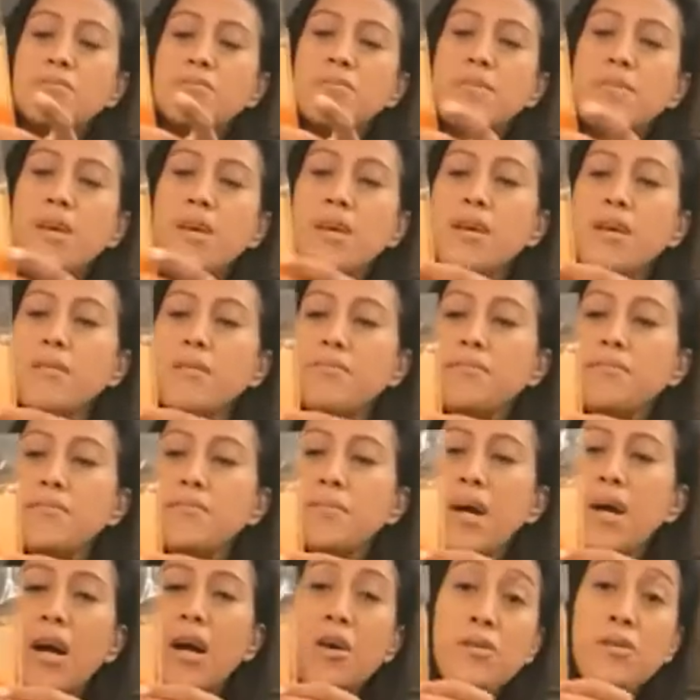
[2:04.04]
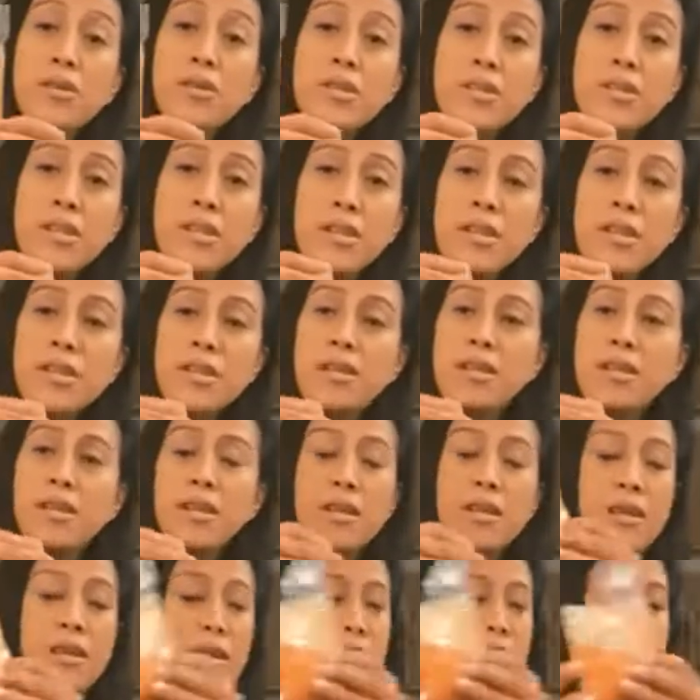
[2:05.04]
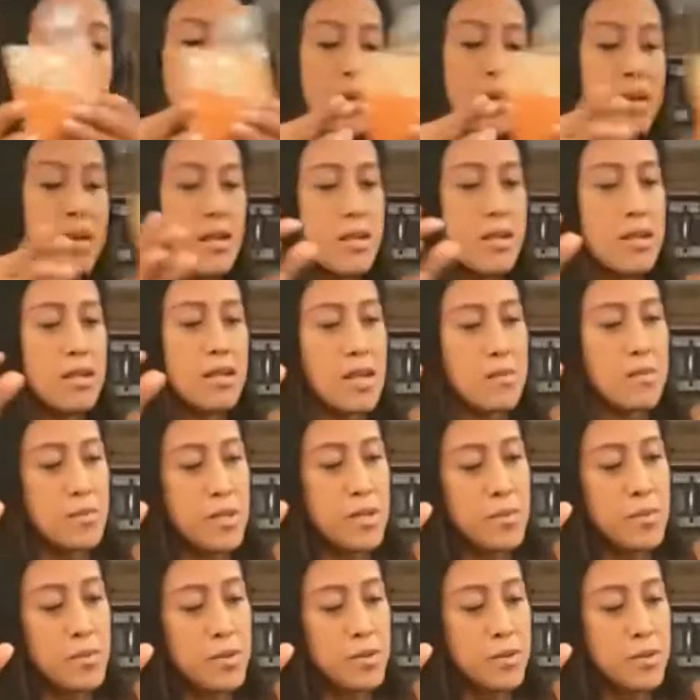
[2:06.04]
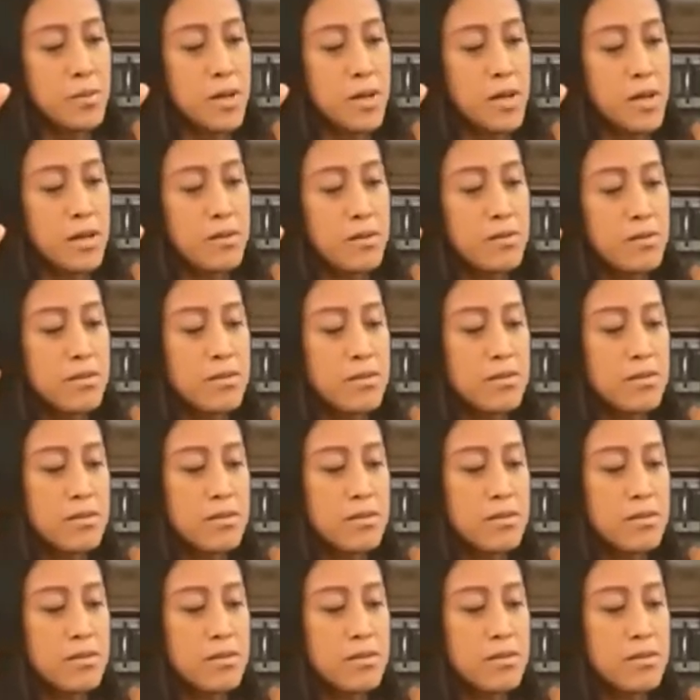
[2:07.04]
They powdered it. And I'm going to put about